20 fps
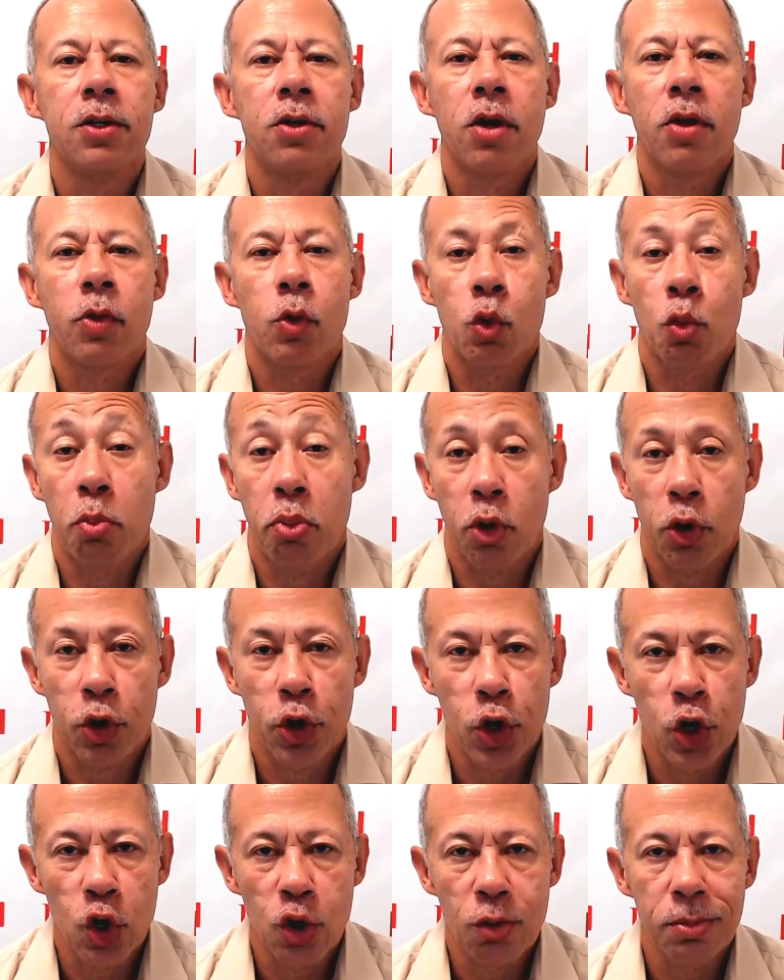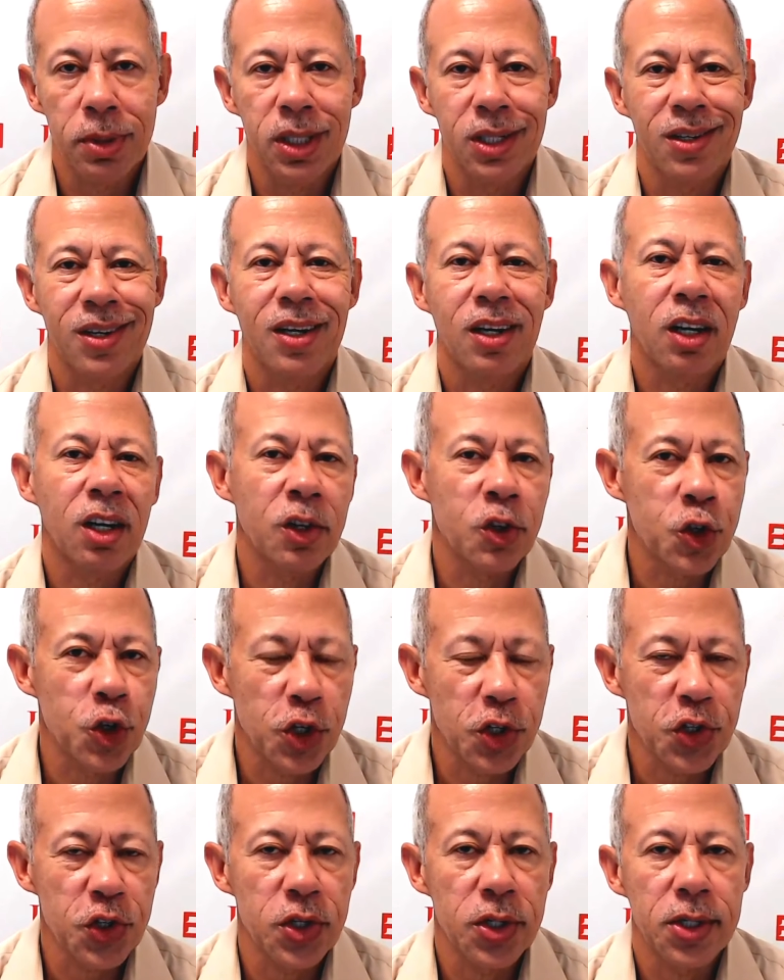through procurement,
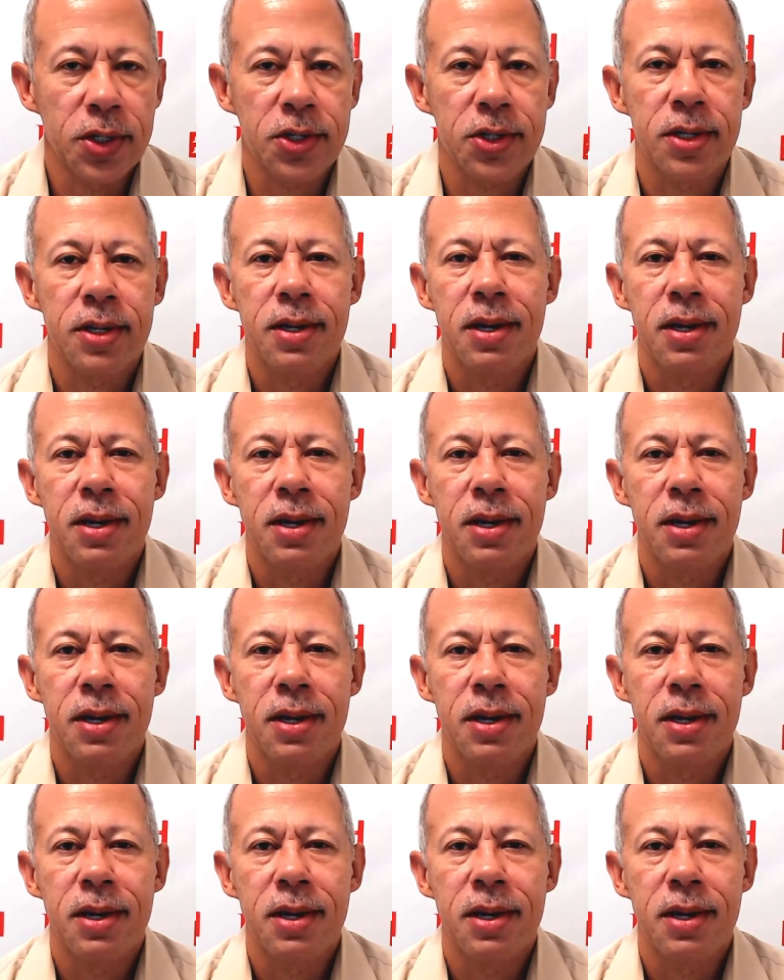logistics,